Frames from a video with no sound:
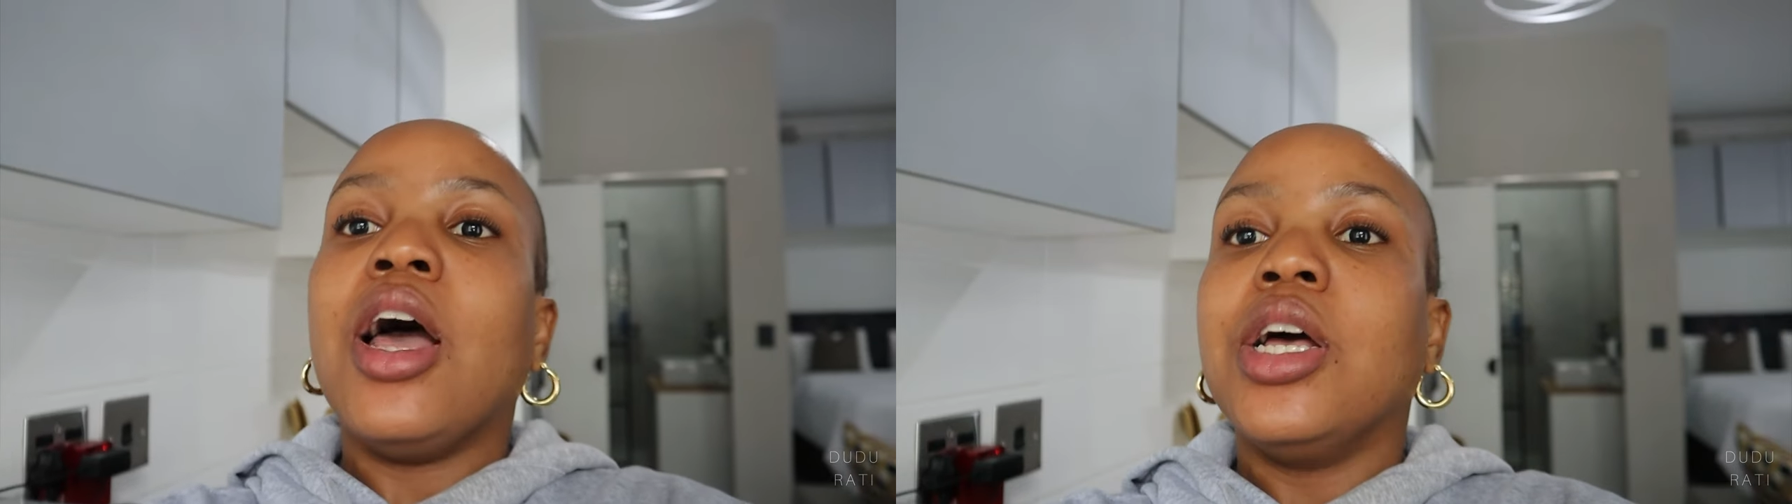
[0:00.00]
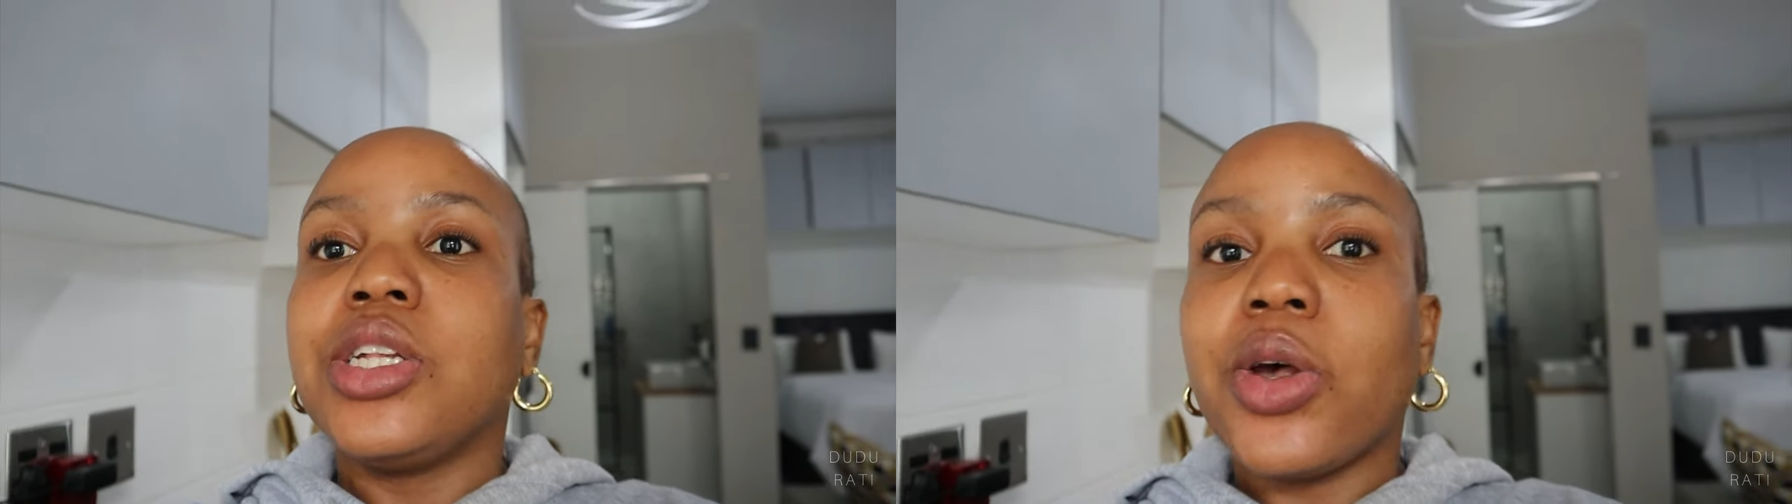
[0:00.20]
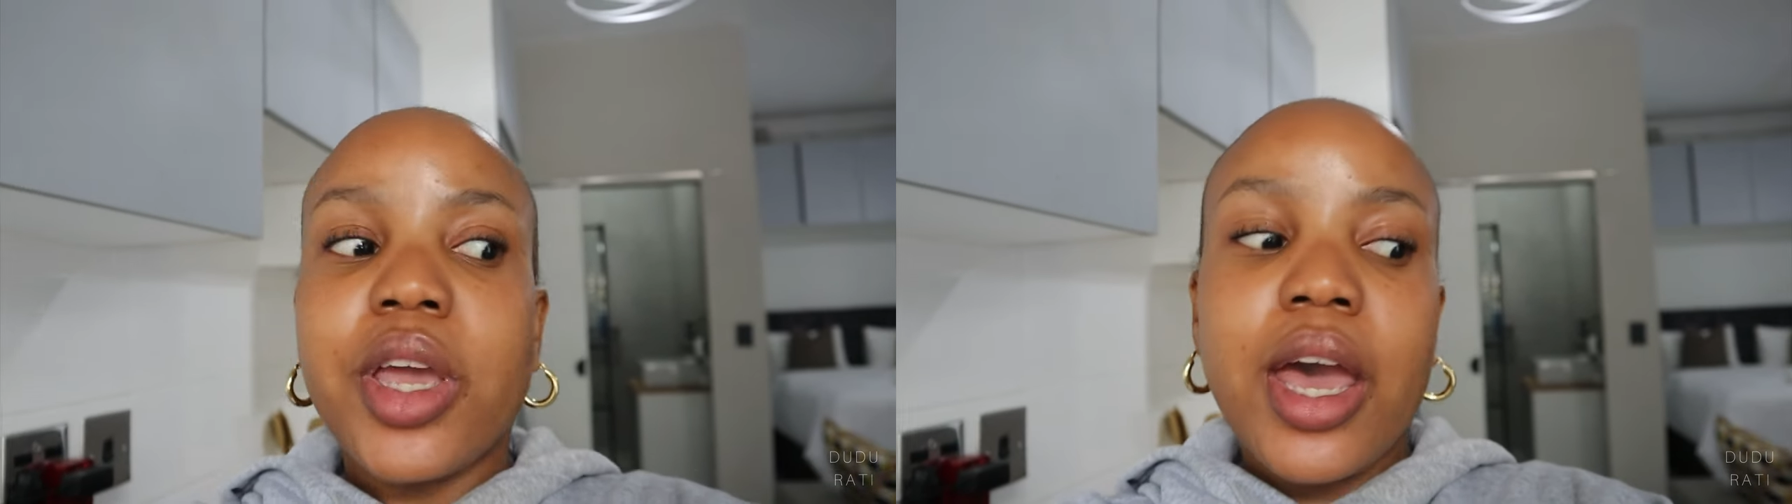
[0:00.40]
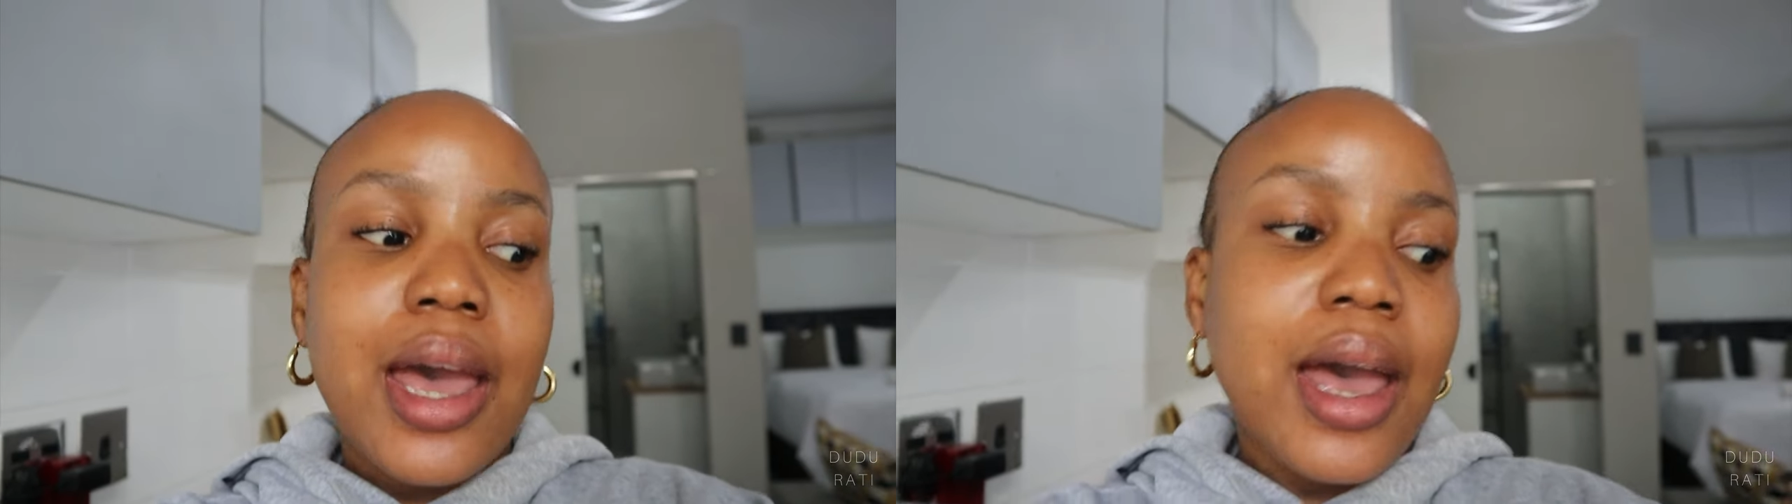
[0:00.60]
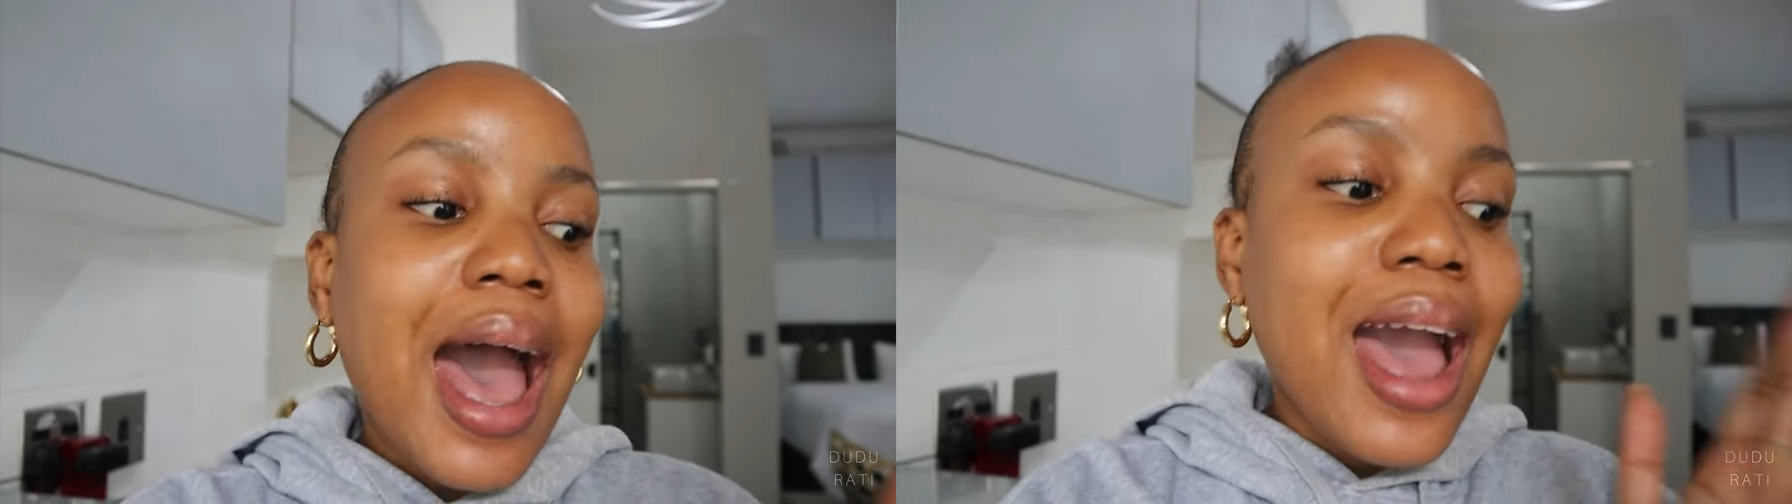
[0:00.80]
So
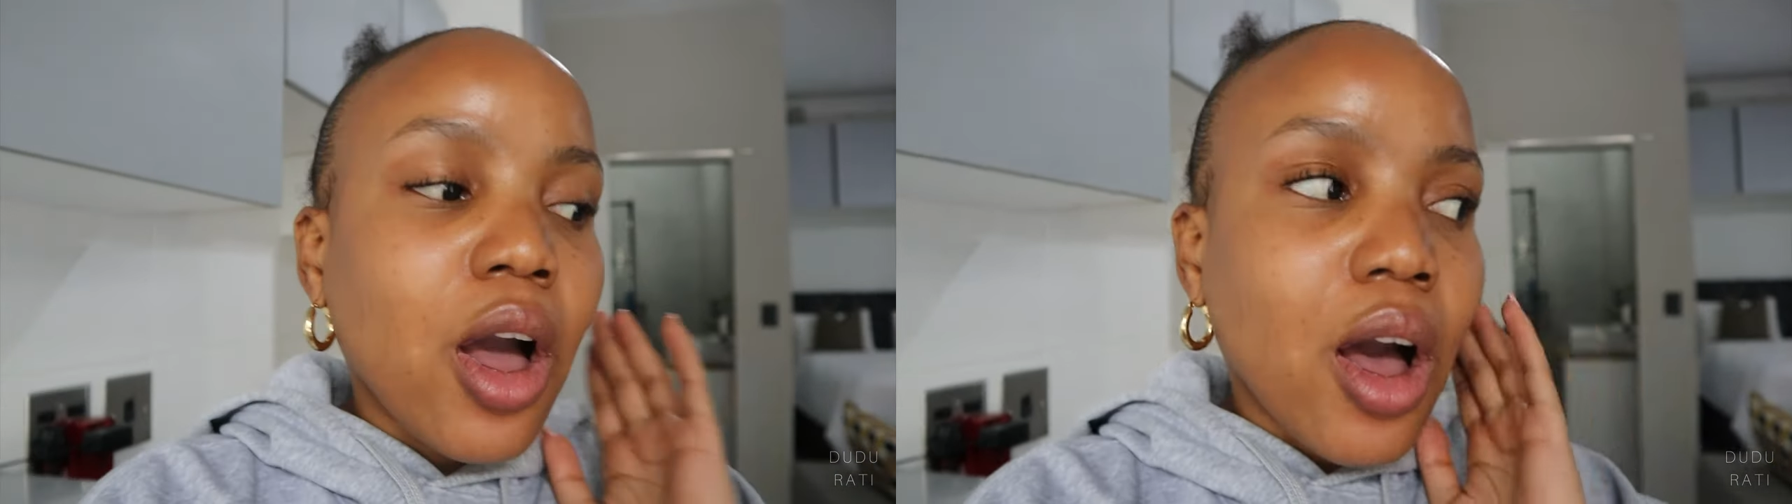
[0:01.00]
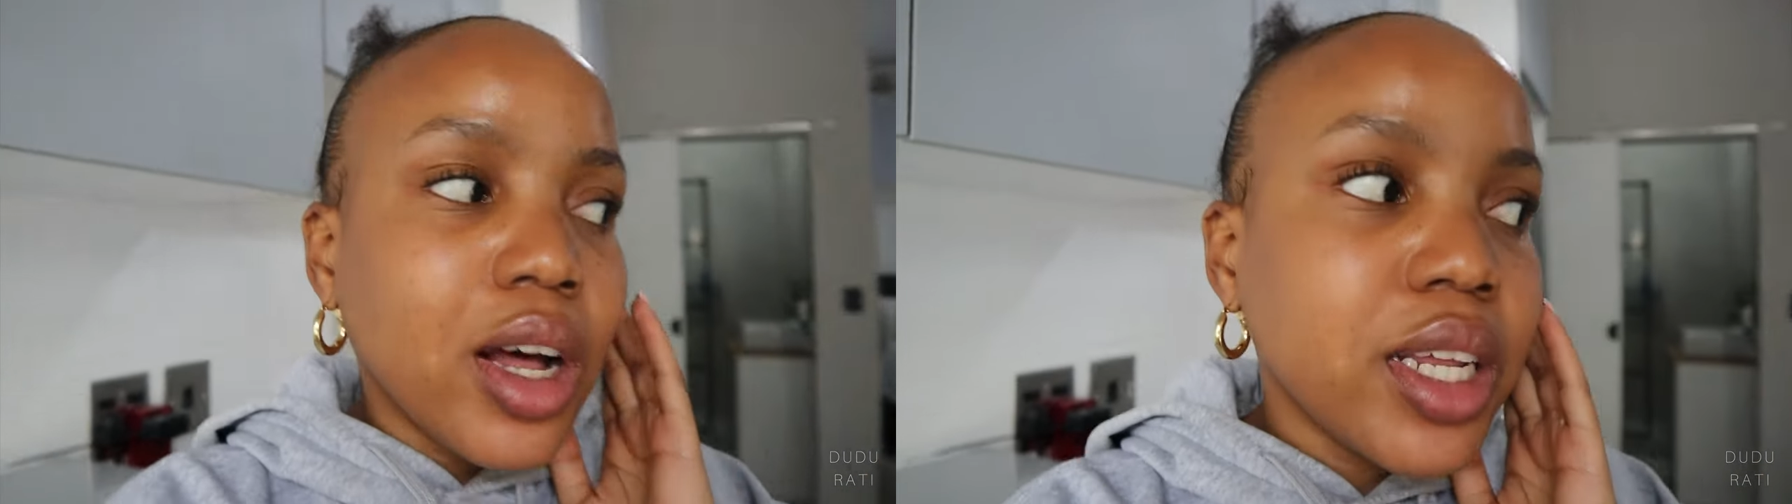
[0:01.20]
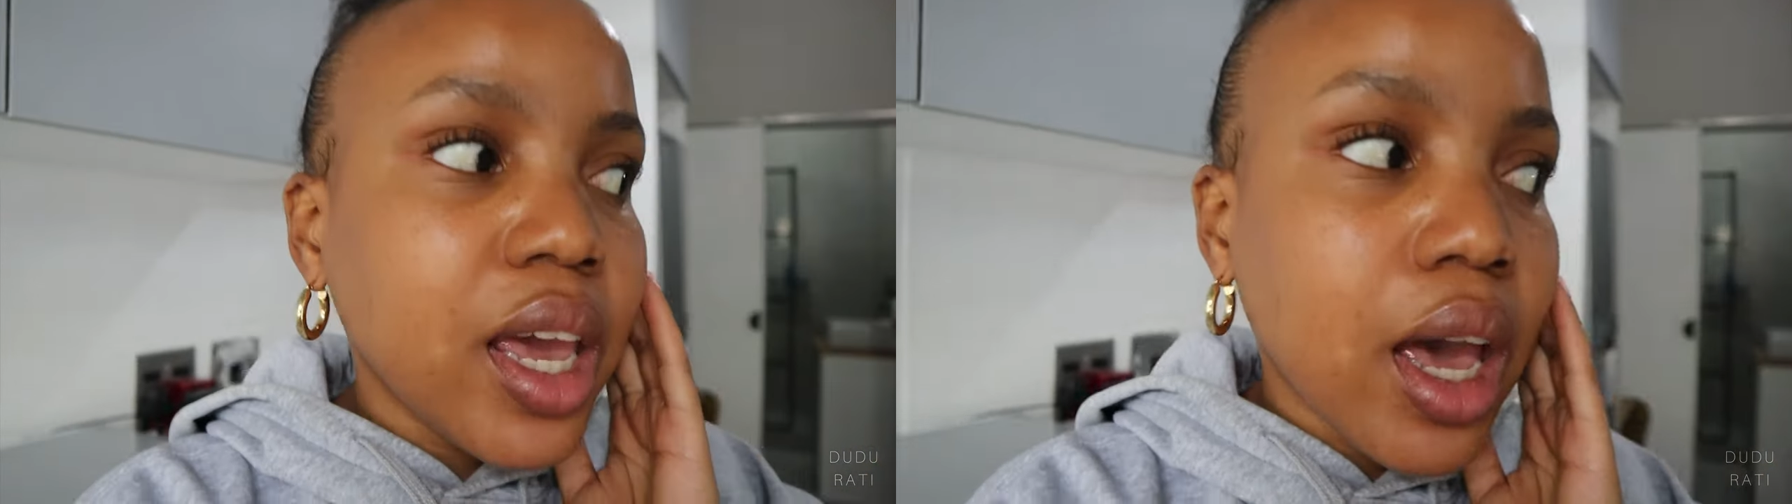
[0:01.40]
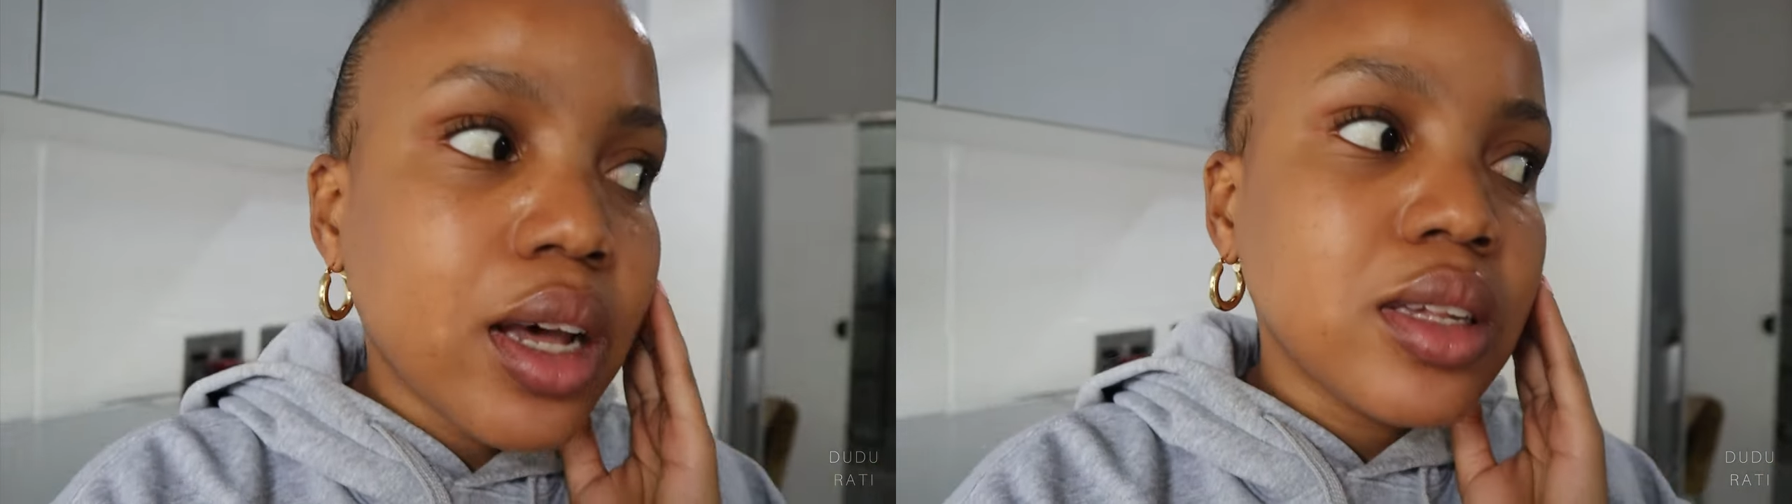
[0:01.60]
yeah, I got here